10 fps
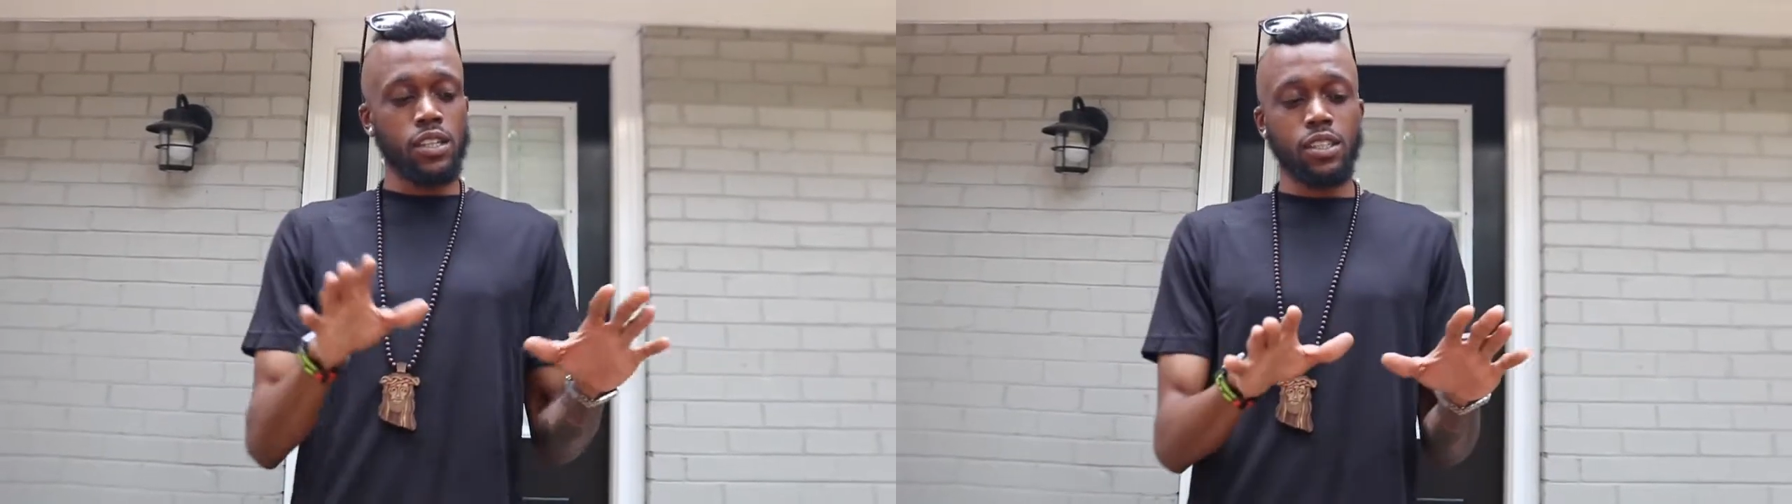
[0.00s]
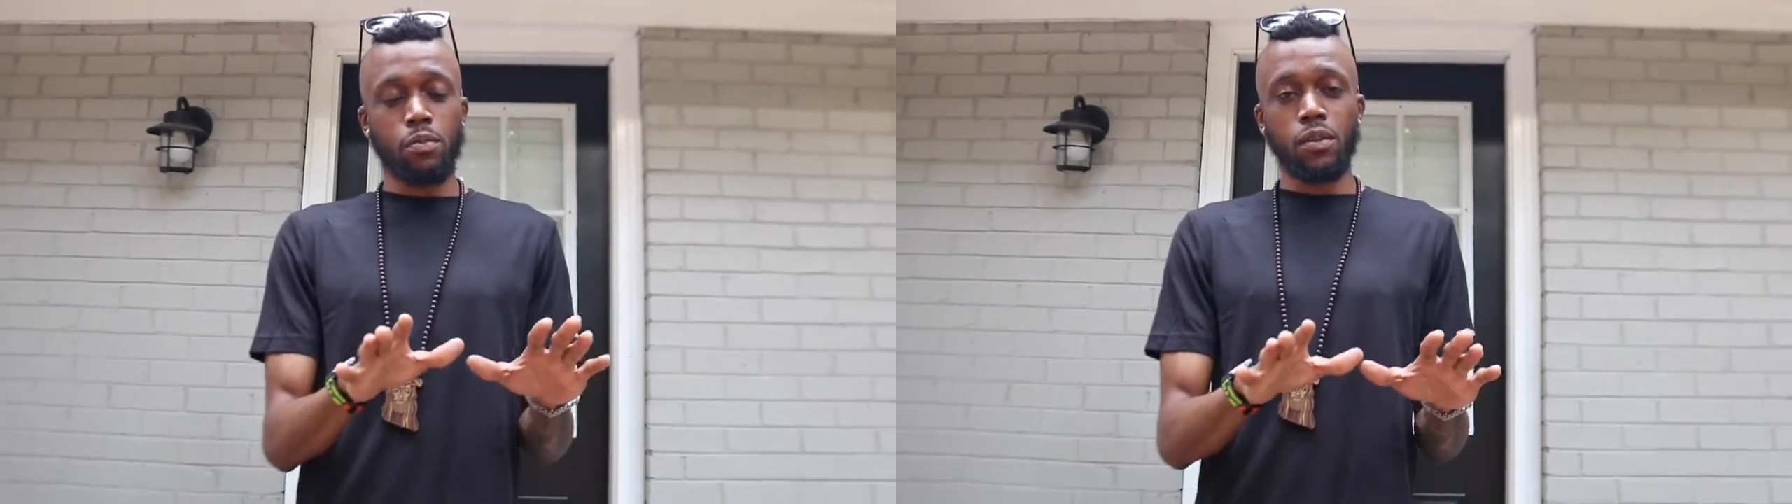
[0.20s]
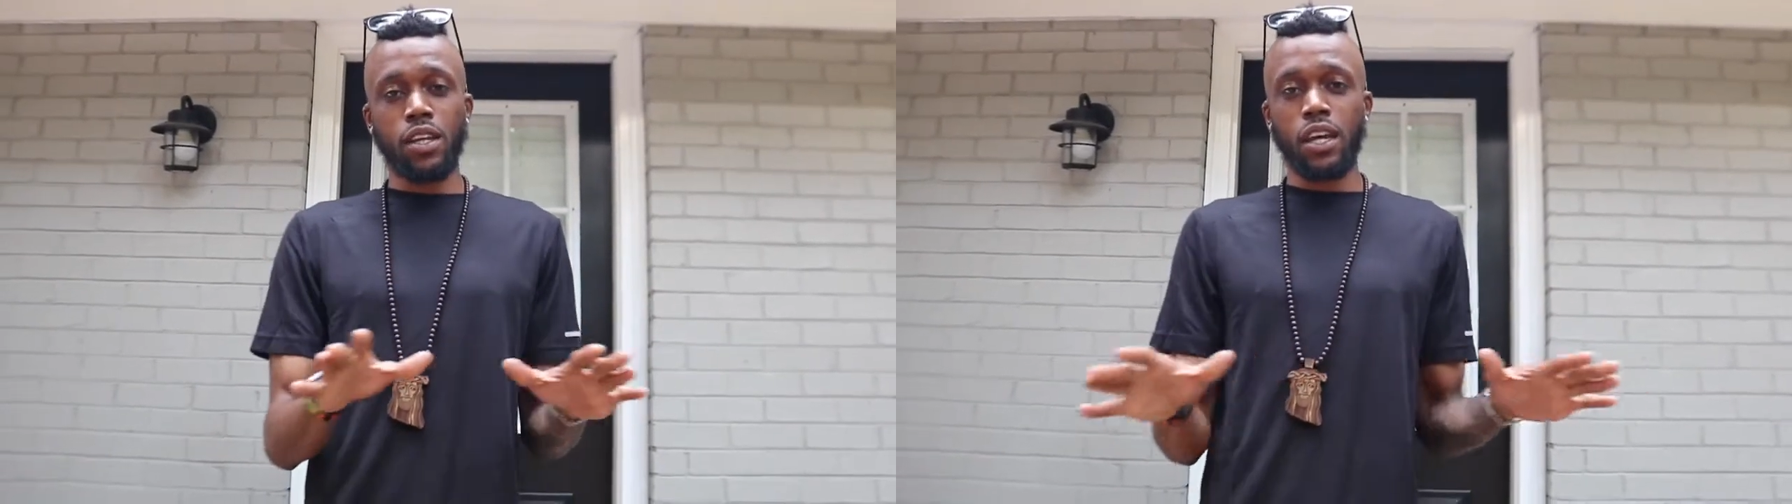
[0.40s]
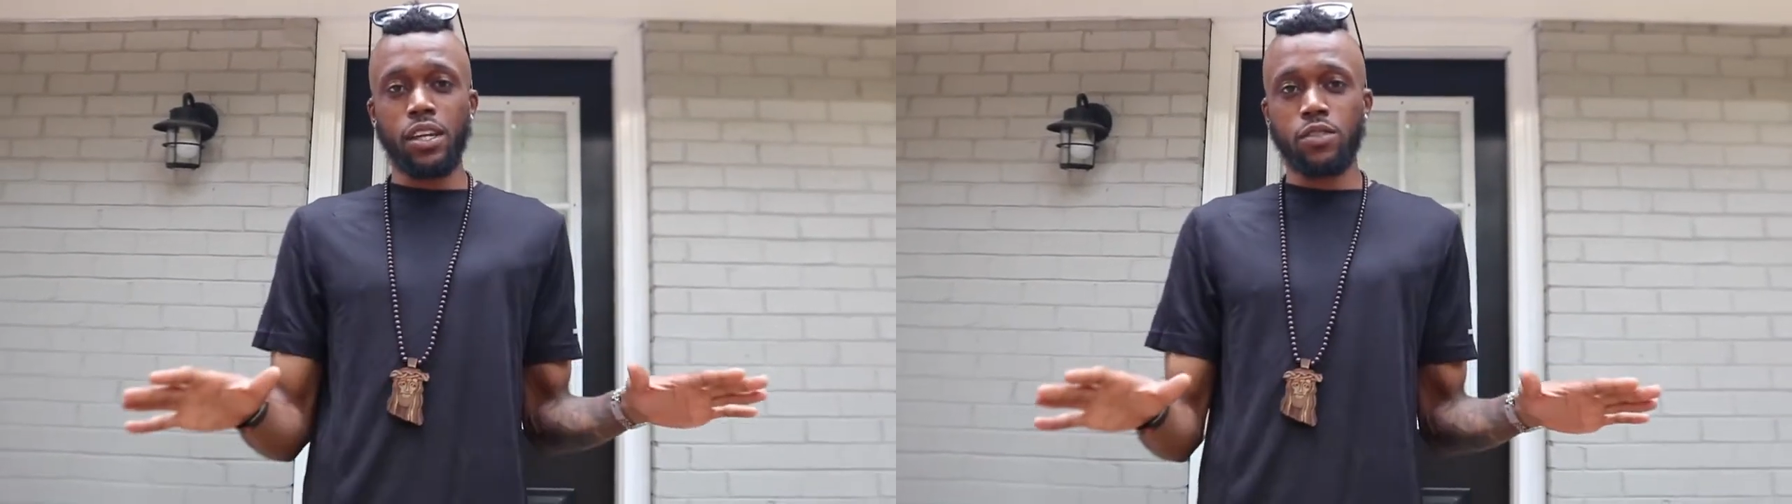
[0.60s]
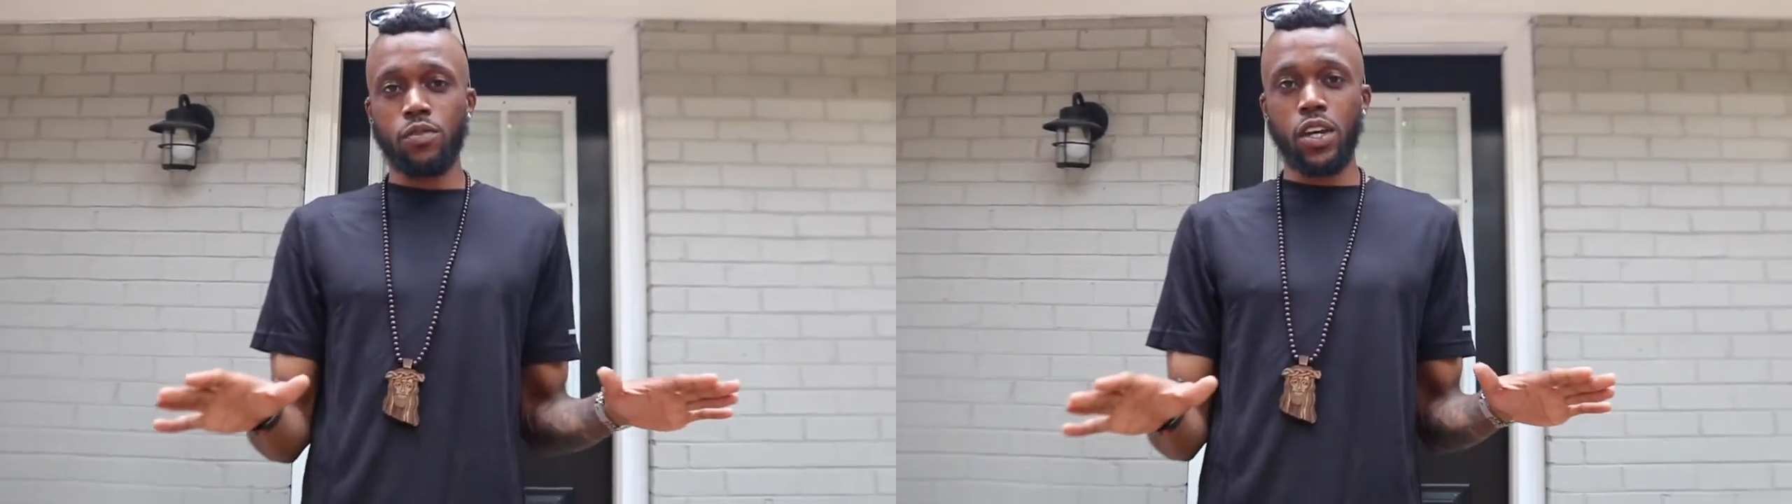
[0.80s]
type in the
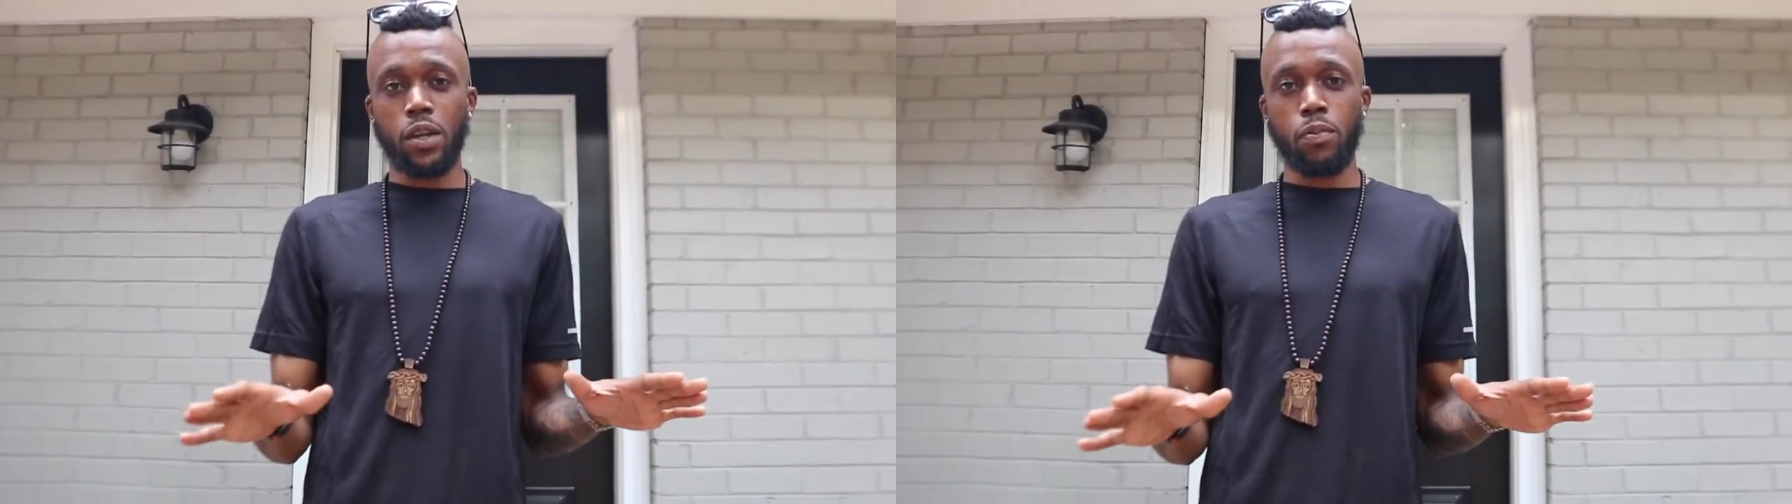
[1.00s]
HVAC